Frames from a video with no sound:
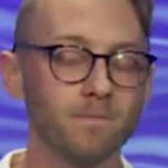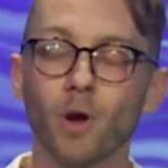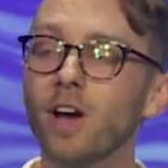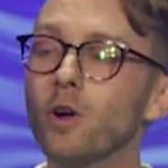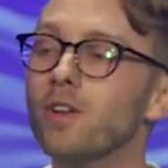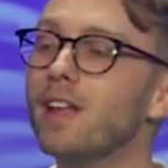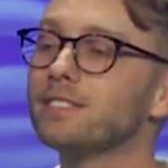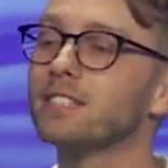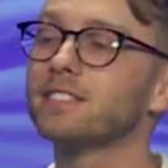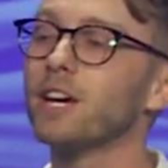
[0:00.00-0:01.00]
Now, I don't
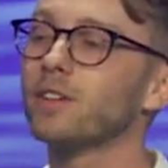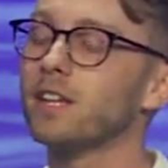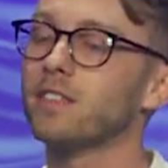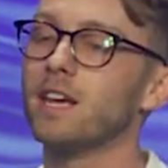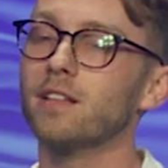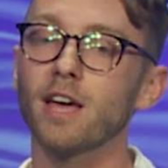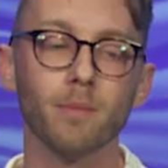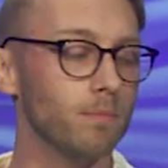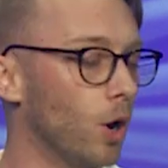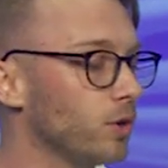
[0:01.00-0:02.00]
necessarily think that
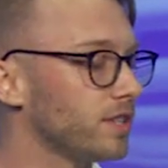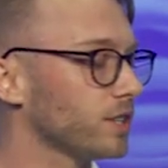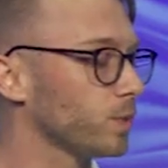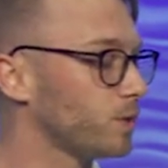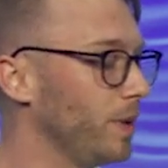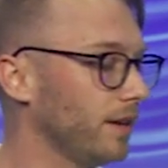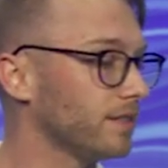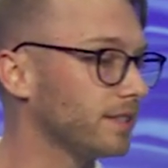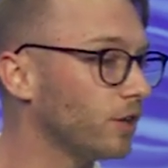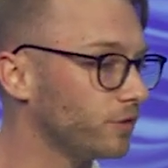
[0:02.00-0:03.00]
Moses was being
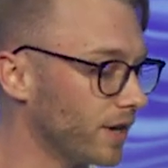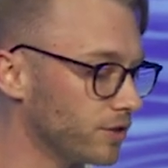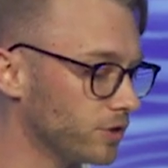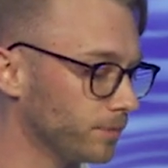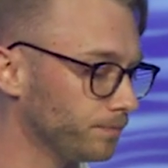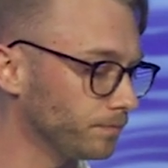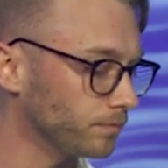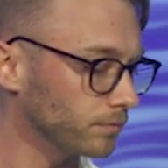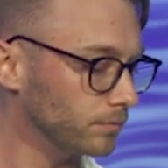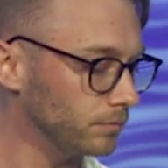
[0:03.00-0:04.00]
selfish.
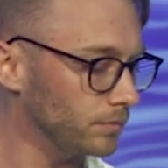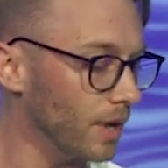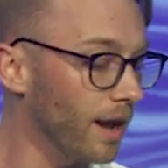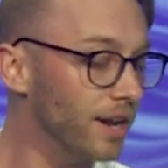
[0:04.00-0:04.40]
I